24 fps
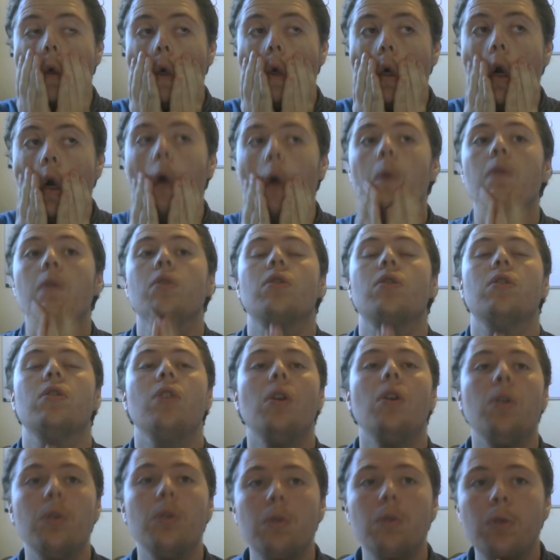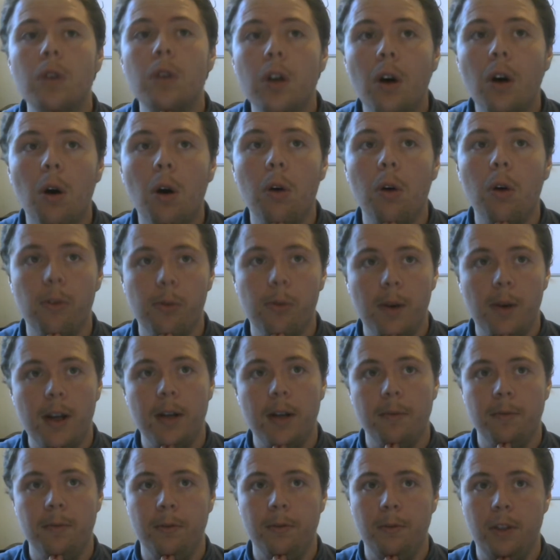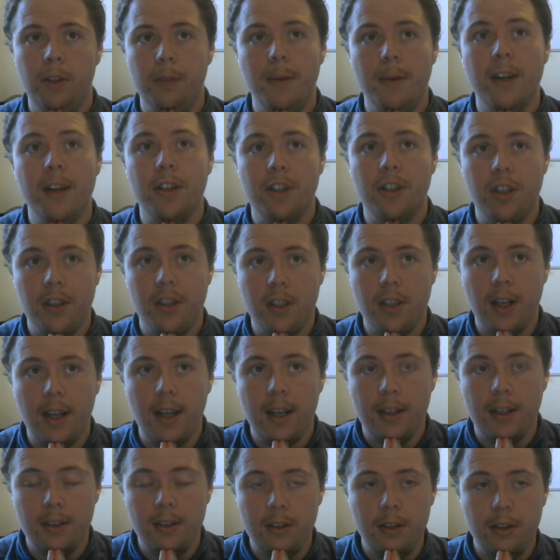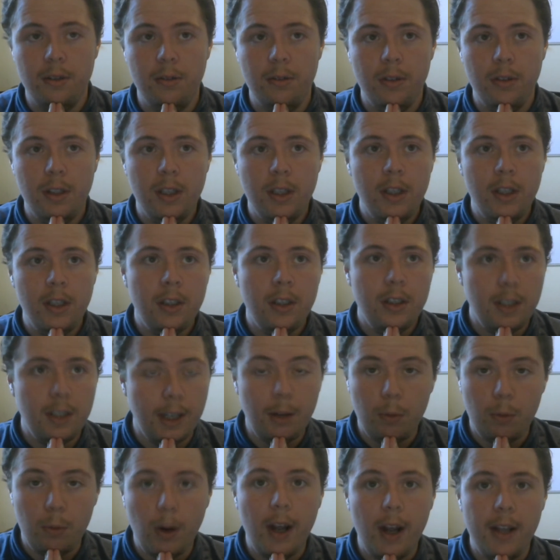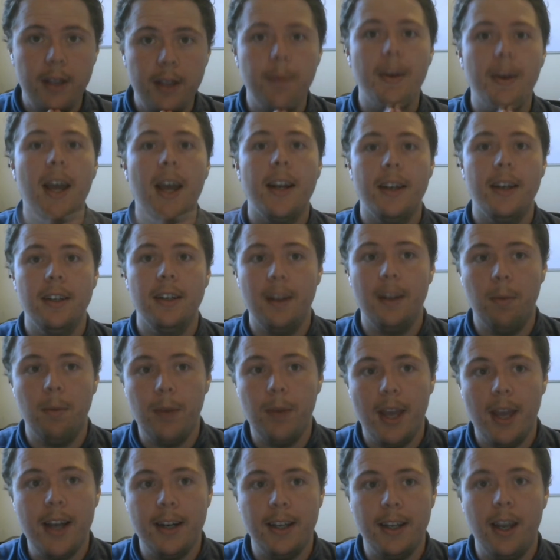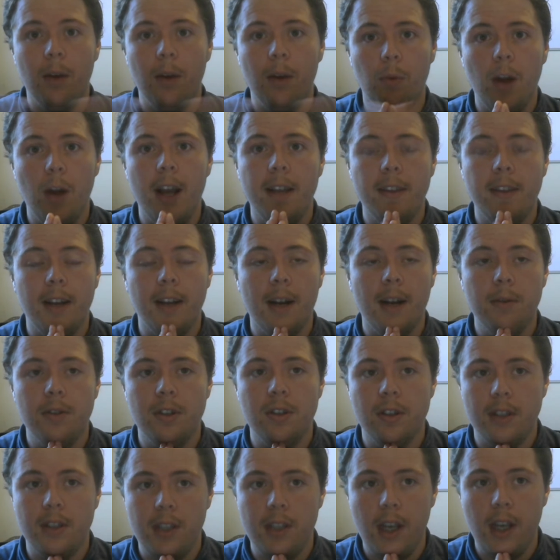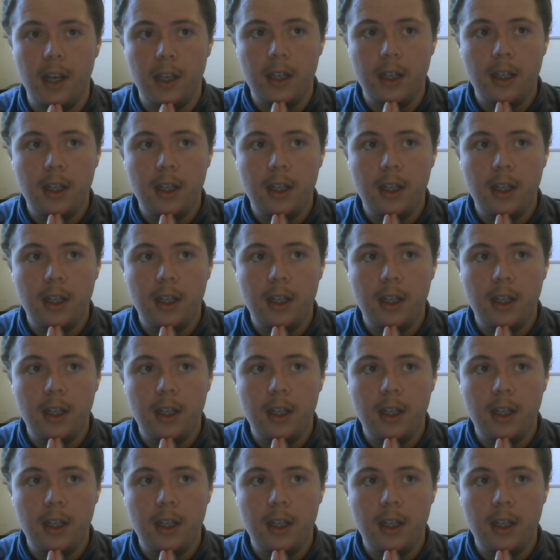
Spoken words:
I was so overwhelmed with the amount of shit that I had to do to get right, that we had to get right, that I was just I